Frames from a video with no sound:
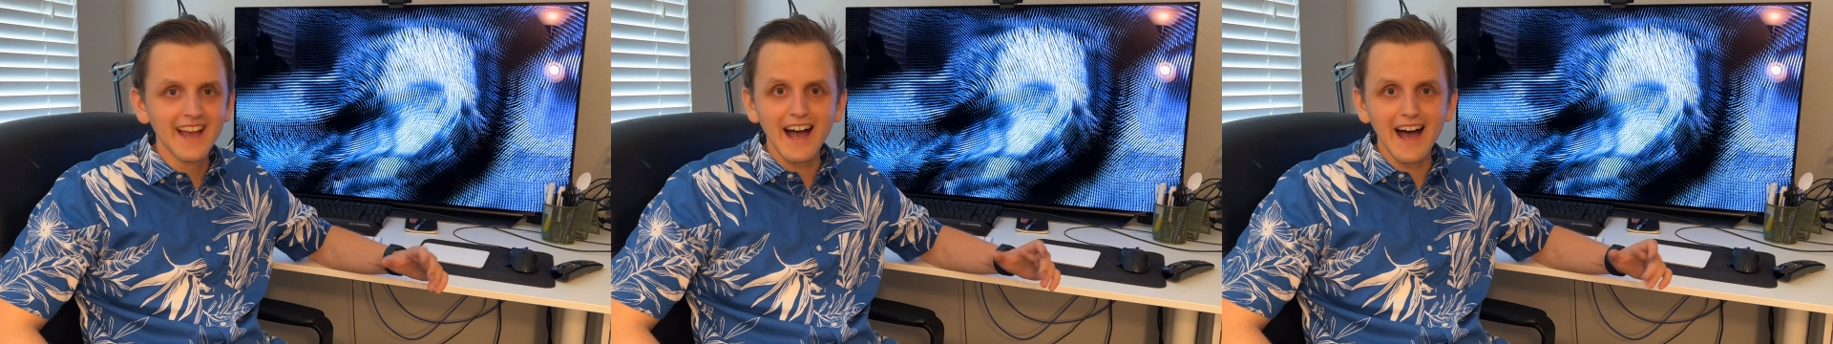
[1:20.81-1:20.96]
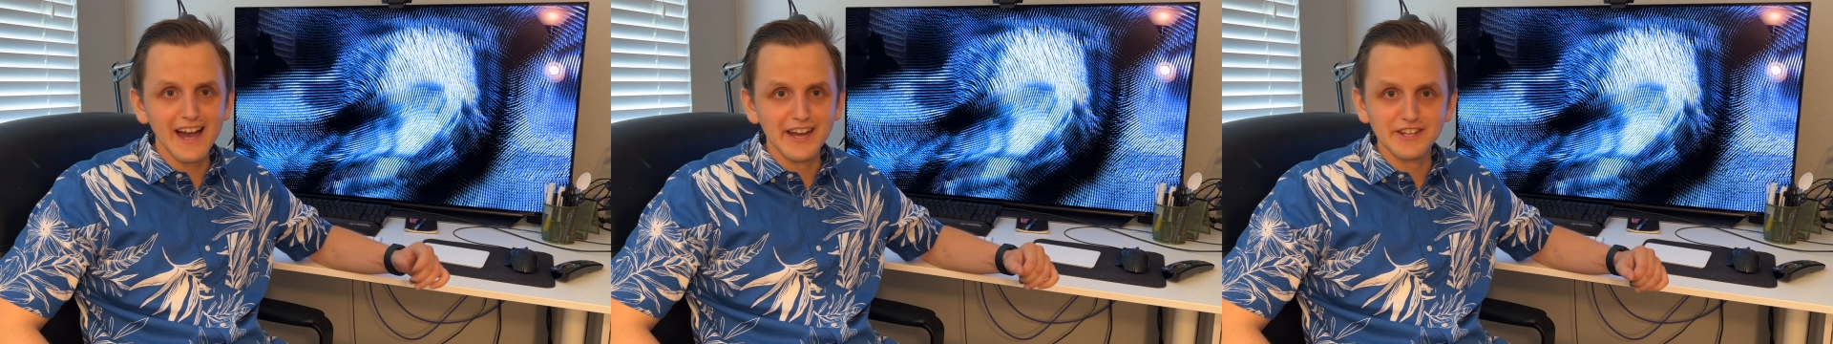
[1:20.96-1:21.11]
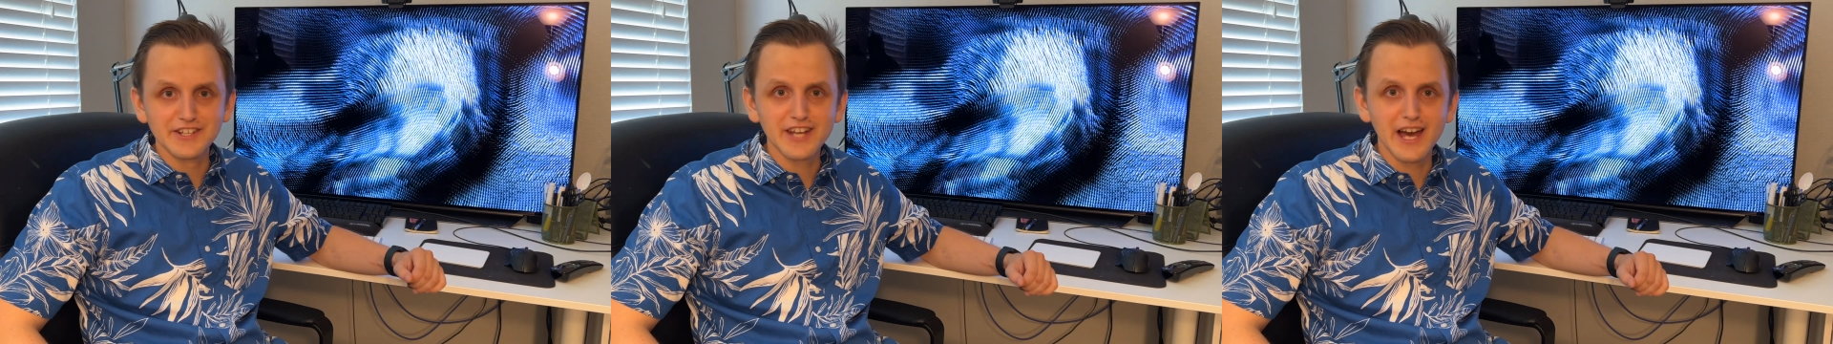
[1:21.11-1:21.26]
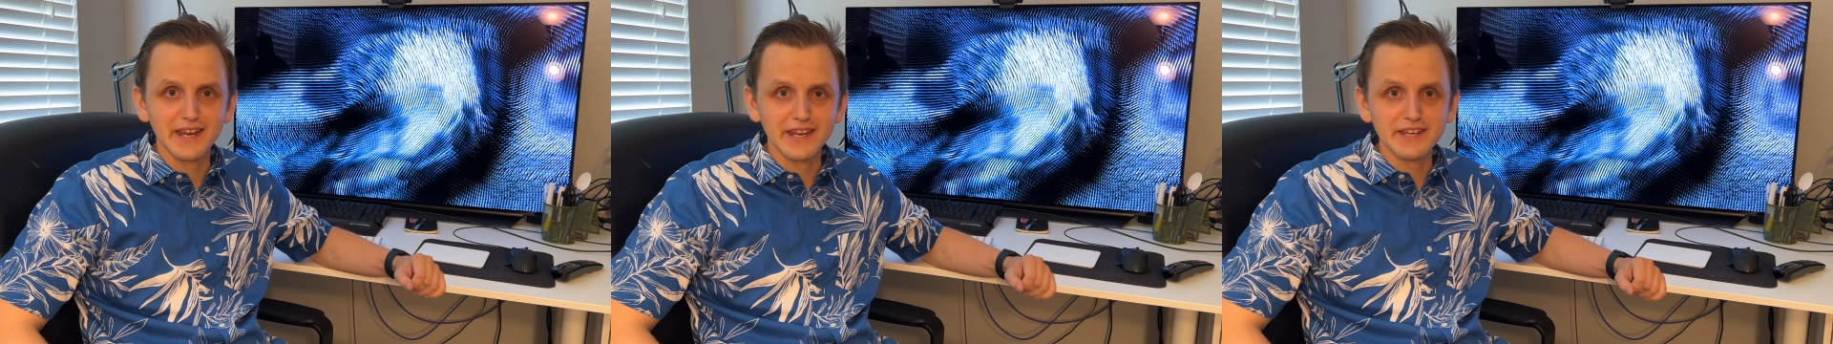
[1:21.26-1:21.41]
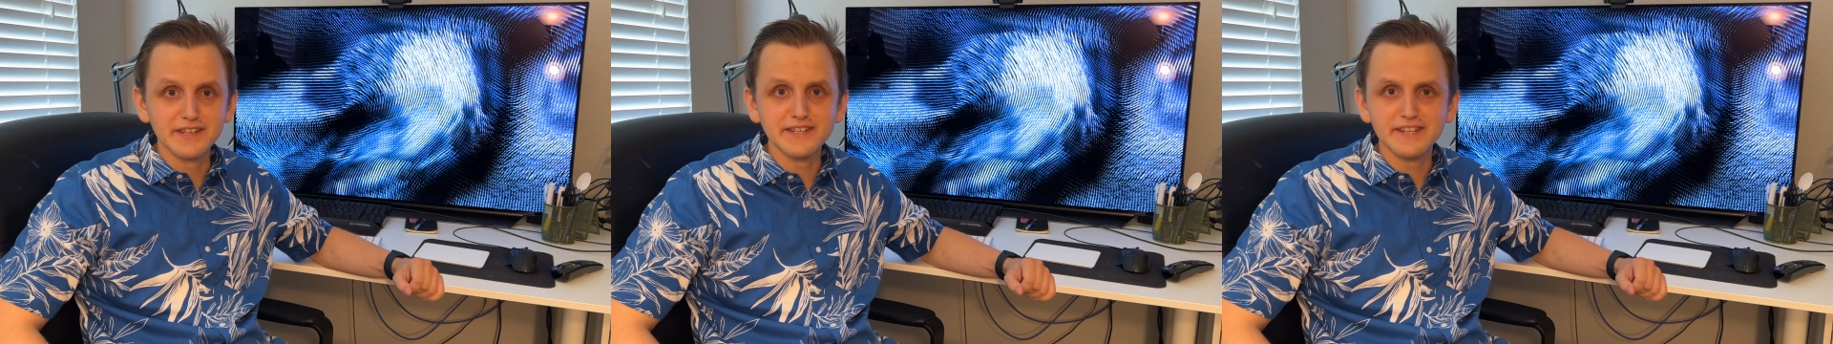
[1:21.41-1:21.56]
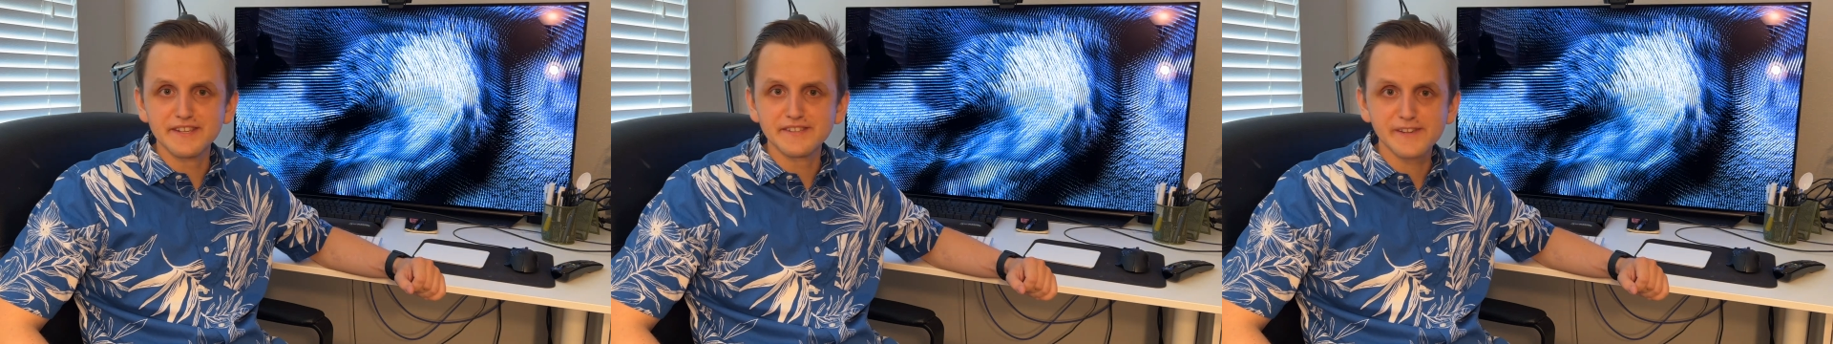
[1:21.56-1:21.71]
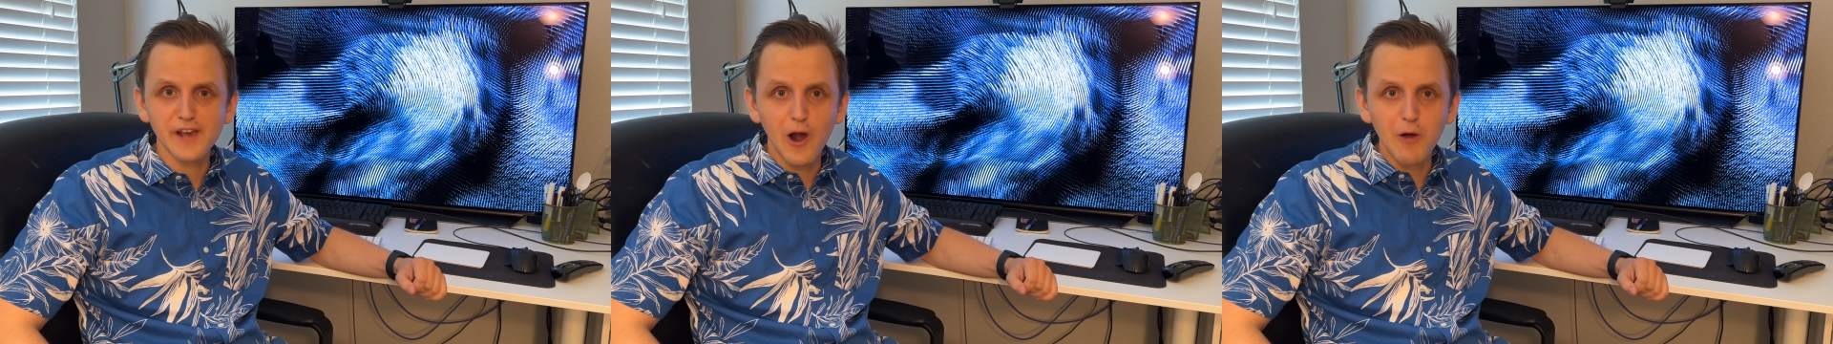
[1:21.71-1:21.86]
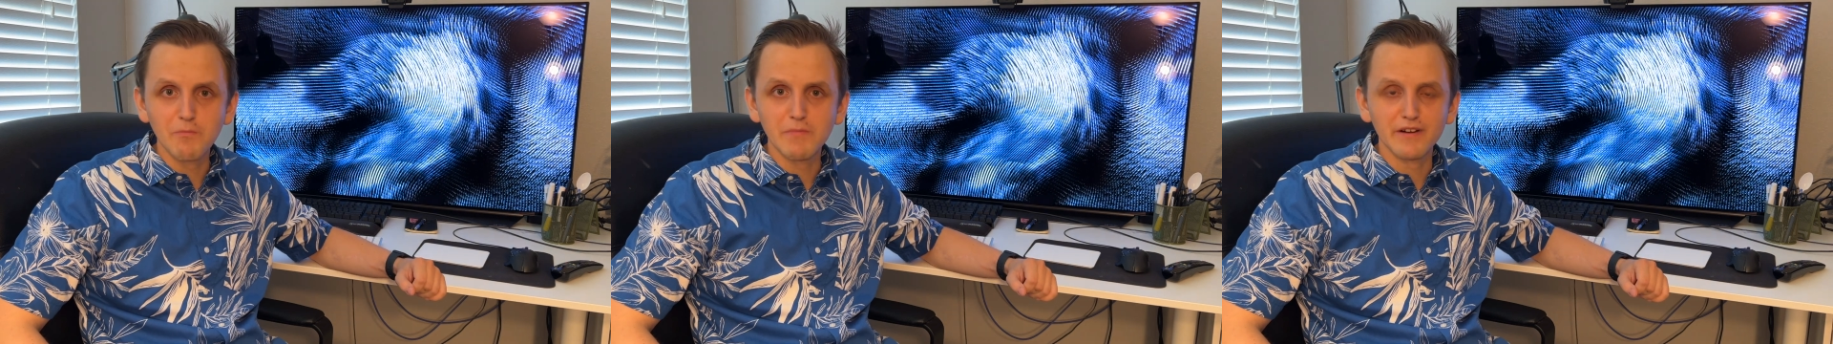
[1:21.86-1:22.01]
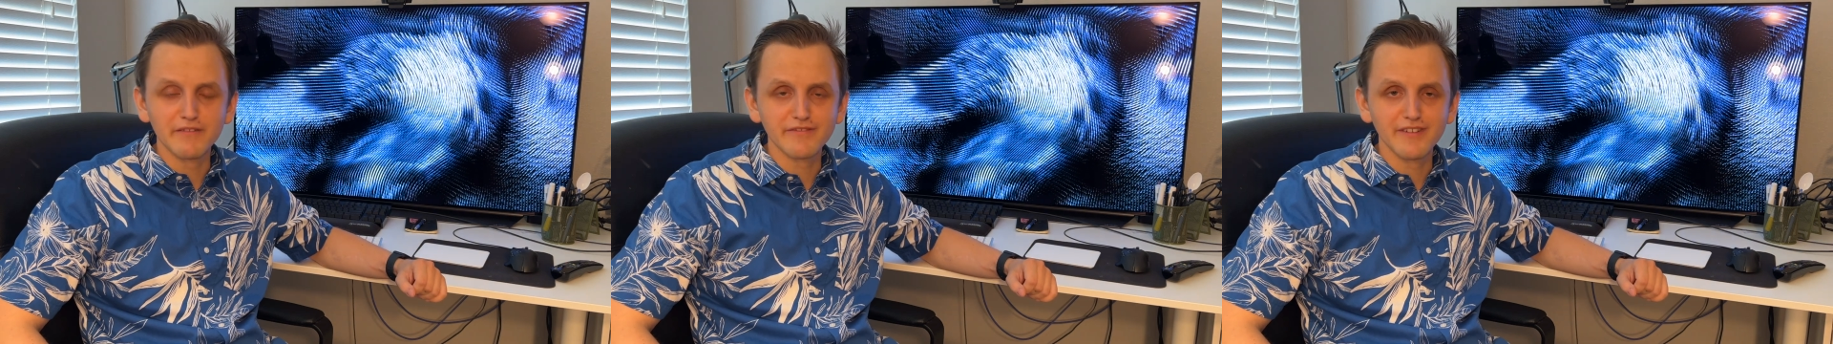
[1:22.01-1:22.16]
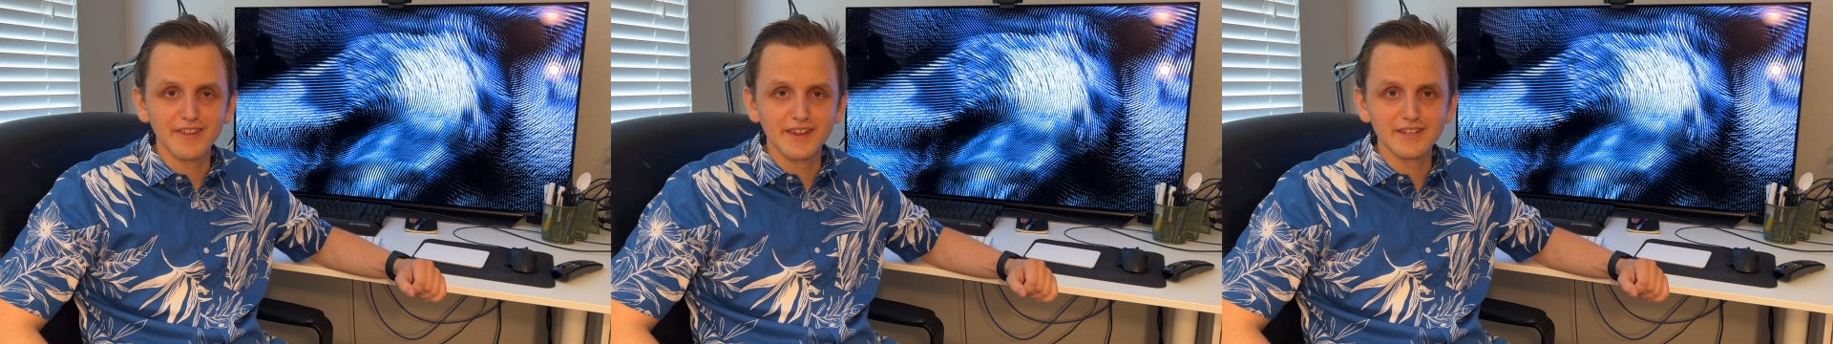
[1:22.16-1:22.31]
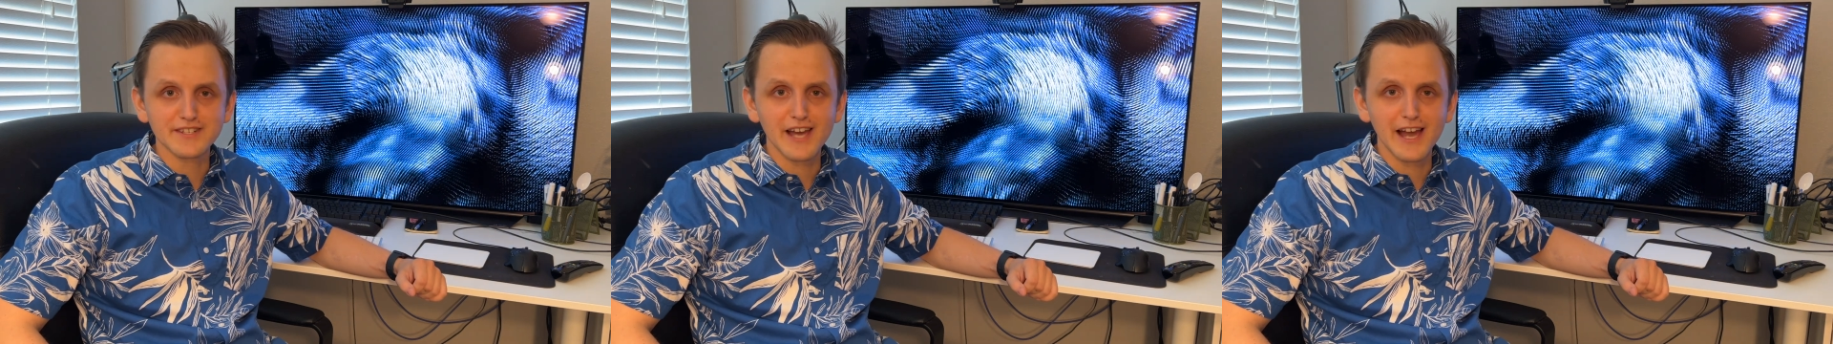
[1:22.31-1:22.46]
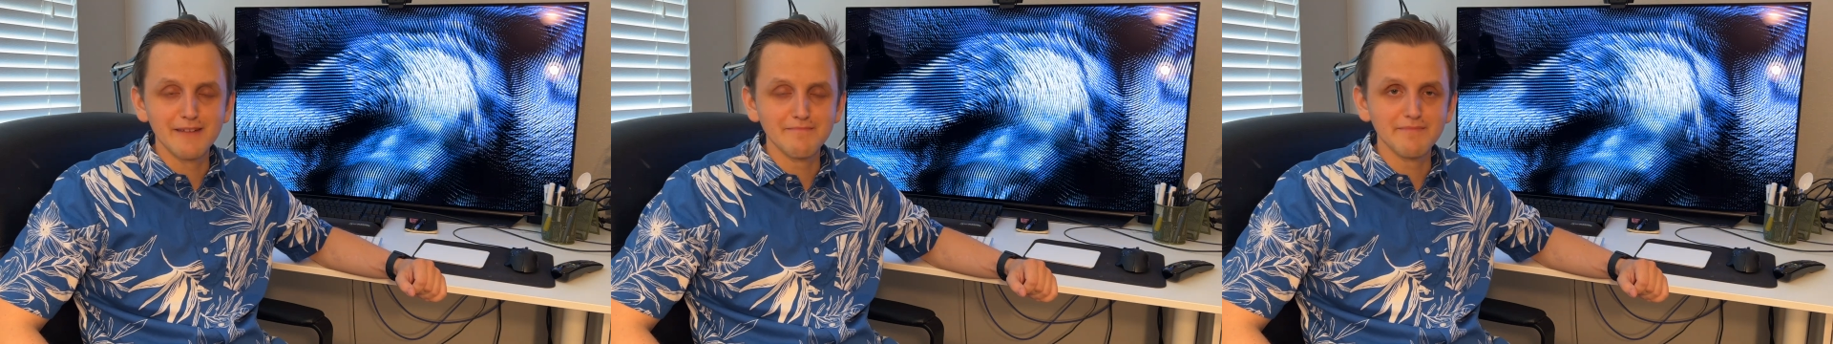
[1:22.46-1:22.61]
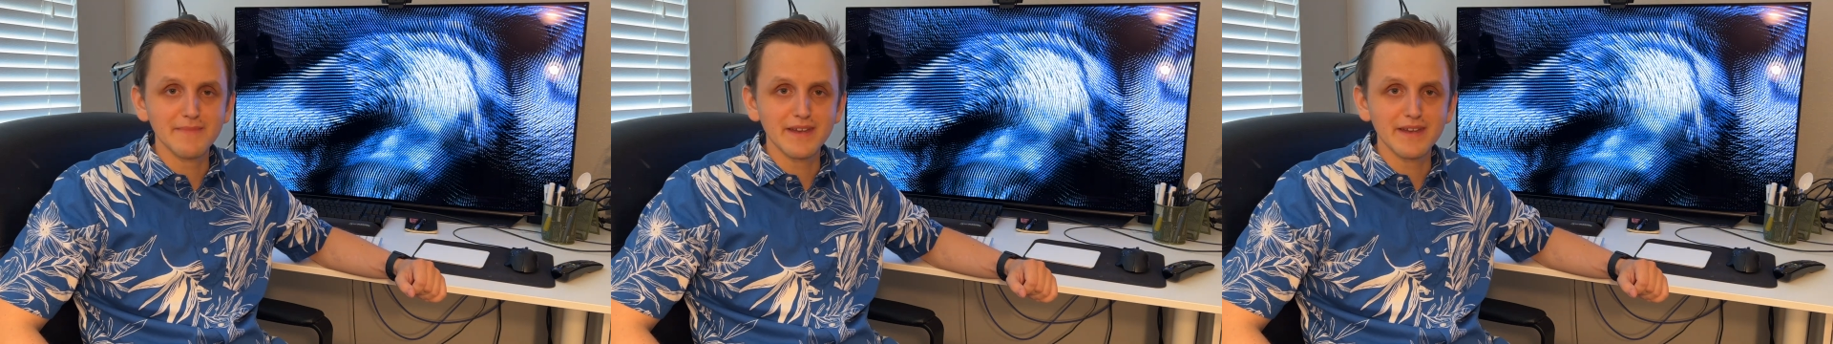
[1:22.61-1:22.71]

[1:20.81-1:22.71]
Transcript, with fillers: I just had to de-scope it for the time